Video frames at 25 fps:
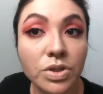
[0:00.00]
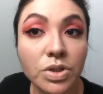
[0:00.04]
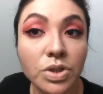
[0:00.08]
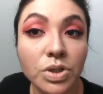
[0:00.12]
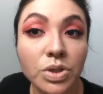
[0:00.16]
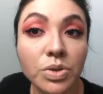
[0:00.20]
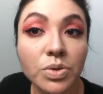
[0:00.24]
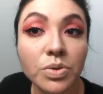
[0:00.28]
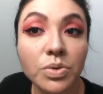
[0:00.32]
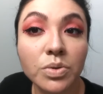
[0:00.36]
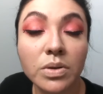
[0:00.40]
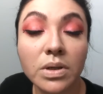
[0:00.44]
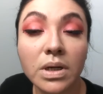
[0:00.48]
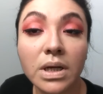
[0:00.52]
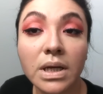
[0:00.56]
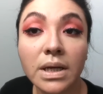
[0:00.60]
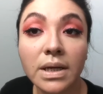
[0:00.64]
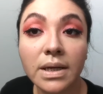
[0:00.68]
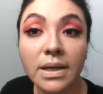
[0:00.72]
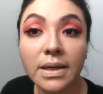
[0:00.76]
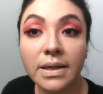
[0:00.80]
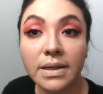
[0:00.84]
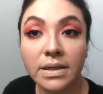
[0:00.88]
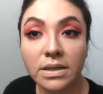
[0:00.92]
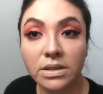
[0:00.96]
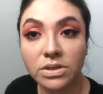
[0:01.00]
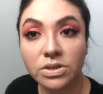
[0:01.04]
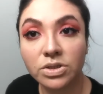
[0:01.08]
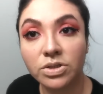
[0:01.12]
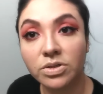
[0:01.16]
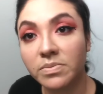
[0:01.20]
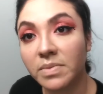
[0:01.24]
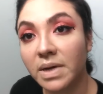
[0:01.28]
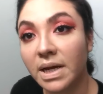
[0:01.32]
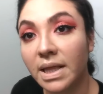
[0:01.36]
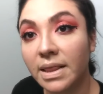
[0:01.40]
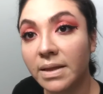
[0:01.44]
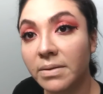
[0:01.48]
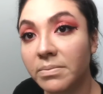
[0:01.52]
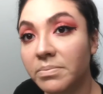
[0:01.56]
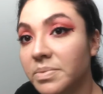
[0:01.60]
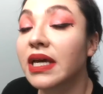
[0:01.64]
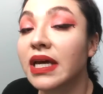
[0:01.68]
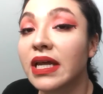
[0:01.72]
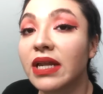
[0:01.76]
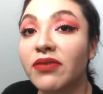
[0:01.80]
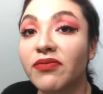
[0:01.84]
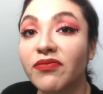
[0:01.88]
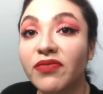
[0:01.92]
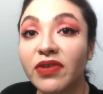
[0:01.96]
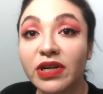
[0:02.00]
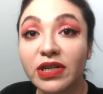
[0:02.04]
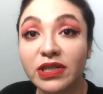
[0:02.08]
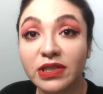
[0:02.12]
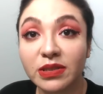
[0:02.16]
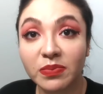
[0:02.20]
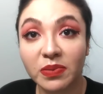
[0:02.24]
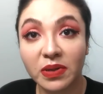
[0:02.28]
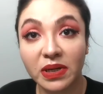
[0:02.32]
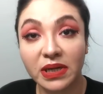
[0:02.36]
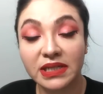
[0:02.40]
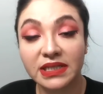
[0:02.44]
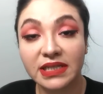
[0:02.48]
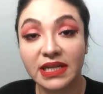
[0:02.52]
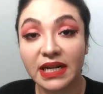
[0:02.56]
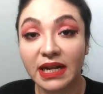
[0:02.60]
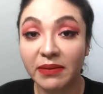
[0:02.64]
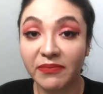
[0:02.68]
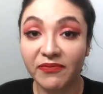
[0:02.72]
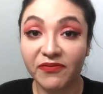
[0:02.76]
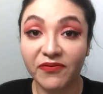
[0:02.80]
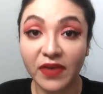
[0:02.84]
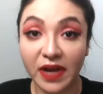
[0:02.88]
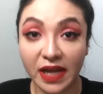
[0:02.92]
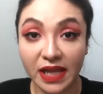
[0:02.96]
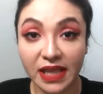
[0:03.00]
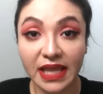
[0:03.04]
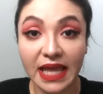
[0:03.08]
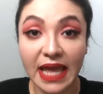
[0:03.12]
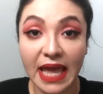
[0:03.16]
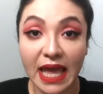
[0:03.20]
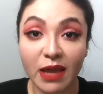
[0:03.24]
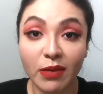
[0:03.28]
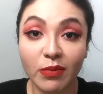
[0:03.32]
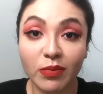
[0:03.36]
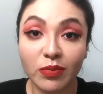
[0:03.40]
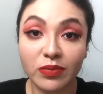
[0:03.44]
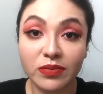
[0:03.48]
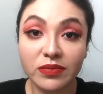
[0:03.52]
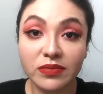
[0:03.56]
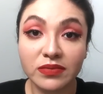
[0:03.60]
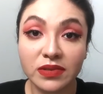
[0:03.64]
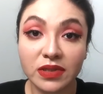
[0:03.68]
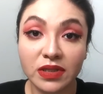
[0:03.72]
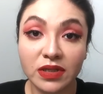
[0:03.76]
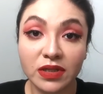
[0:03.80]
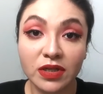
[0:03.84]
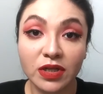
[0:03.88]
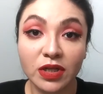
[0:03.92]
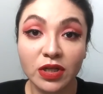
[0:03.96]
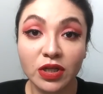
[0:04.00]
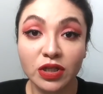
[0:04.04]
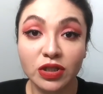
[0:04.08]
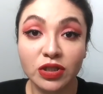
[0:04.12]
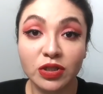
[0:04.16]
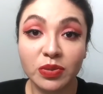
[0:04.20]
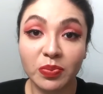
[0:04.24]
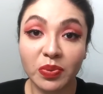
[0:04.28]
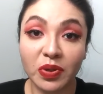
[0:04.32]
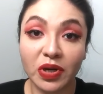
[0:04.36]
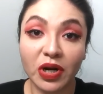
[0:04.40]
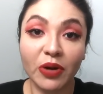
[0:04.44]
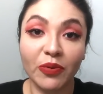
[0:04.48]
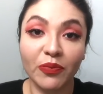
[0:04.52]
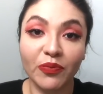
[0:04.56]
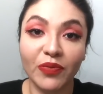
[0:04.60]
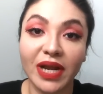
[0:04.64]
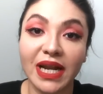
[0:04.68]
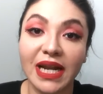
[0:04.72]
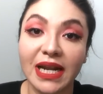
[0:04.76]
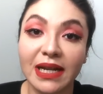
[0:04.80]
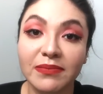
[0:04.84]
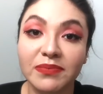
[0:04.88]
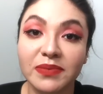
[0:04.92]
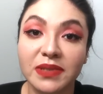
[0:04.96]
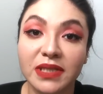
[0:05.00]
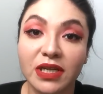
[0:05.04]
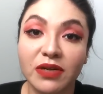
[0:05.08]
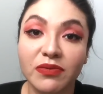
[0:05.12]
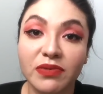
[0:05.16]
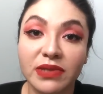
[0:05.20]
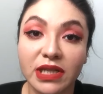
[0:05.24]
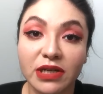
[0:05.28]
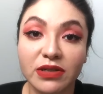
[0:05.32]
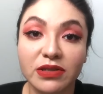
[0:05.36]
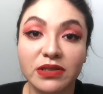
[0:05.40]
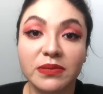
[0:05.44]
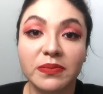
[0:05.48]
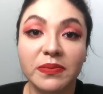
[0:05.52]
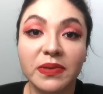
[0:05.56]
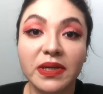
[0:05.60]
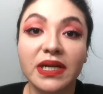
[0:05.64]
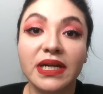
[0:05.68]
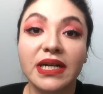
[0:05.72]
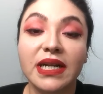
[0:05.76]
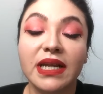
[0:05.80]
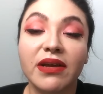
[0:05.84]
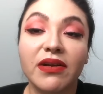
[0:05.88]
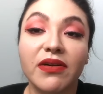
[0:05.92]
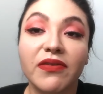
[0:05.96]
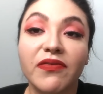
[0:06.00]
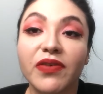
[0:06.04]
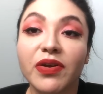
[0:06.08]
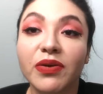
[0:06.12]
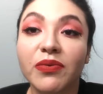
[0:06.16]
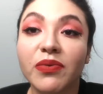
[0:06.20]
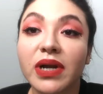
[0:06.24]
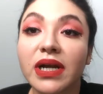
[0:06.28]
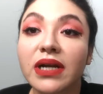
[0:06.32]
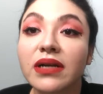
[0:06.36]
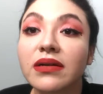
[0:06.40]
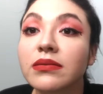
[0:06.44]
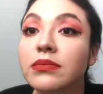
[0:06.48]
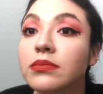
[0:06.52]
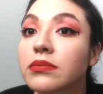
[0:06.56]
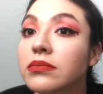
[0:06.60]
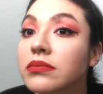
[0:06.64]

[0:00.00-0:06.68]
do is do my lips. And I'm very surprised that I'm finally able to put on red lipstick without smearing it everywhere.